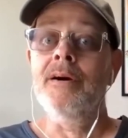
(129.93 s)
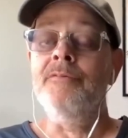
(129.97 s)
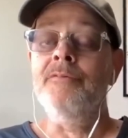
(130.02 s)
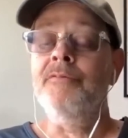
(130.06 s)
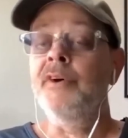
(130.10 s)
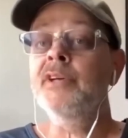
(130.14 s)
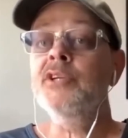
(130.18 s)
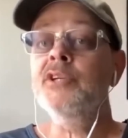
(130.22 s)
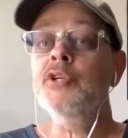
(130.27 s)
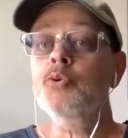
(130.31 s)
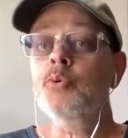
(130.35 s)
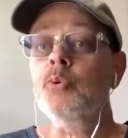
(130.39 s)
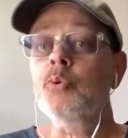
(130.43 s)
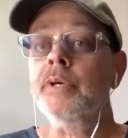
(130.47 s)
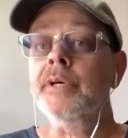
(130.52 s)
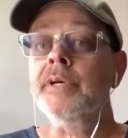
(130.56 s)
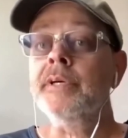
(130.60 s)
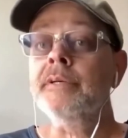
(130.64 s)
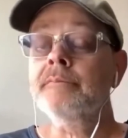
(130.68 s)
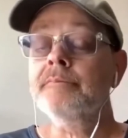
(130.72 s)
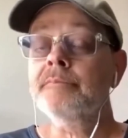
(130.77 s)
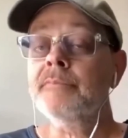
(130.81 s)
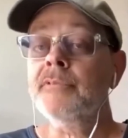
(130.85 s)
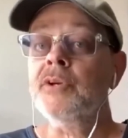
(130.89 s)

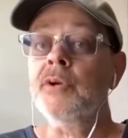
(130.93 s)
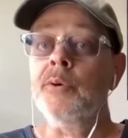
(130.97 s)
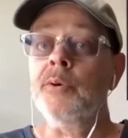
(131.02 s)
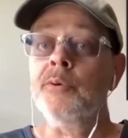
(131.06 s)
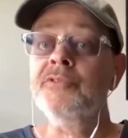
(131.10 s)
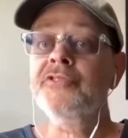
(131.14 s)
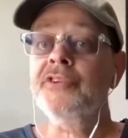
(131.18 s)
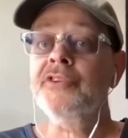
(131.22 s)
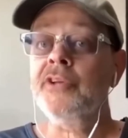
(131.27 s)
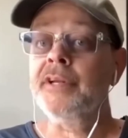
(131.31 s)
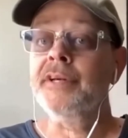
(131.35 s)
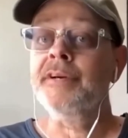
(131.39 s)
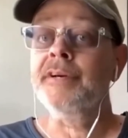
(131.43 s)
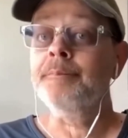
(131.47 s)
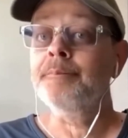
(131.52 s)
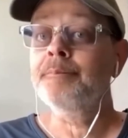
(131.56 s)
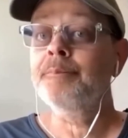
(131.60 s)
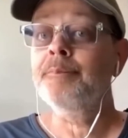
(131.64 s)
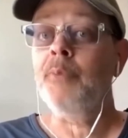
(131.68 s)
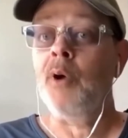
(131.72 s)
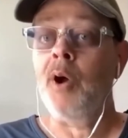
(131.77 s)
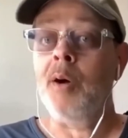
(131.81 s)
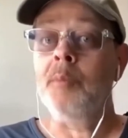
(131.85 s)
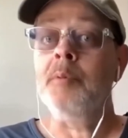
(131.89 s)
eventually, you know, it's going to
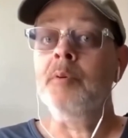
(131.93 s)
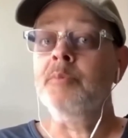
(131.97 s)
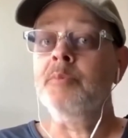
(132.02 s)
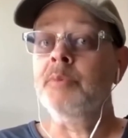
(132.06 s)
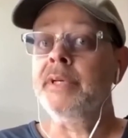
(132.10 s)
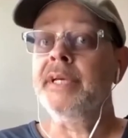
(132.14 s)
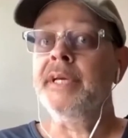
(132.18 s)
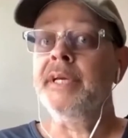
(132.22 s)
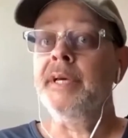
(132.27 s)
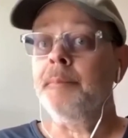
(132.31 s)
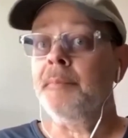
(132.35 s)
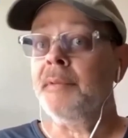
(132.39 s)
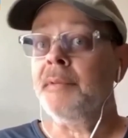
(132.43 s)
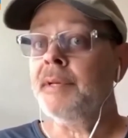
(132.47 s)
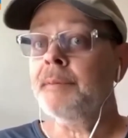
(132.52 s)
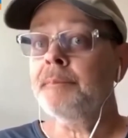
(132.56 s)
probably get